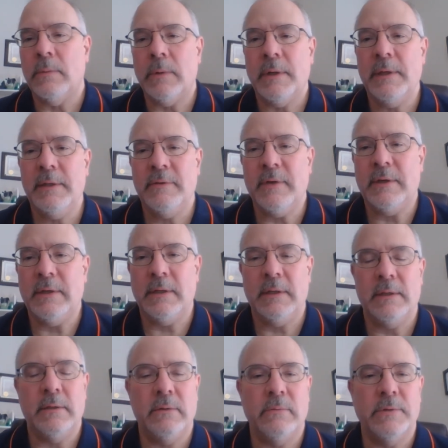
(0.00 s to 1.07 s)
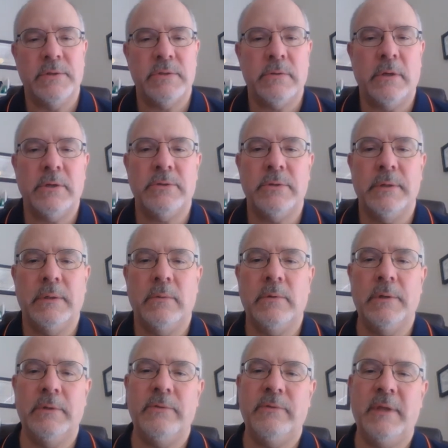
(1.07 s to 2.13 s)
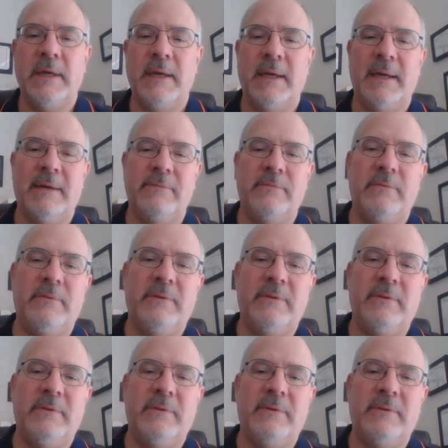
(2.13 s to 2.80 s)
one of the things they did in the restructuring was they have